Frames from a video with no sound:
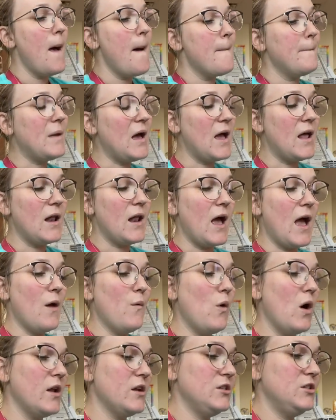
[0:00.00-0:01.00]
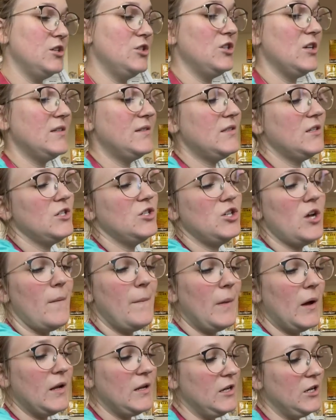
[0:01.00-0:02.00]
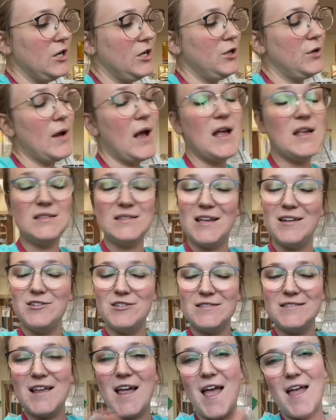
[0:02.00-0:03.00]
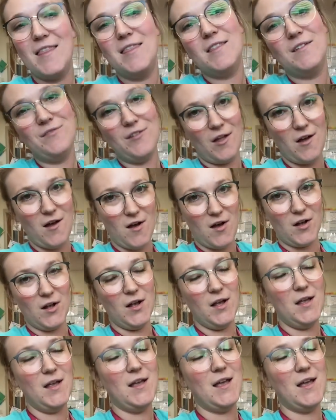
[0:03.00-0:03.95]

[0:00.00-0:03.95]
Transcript: But I wanted to just jump on here, you guys, and just end the vlog.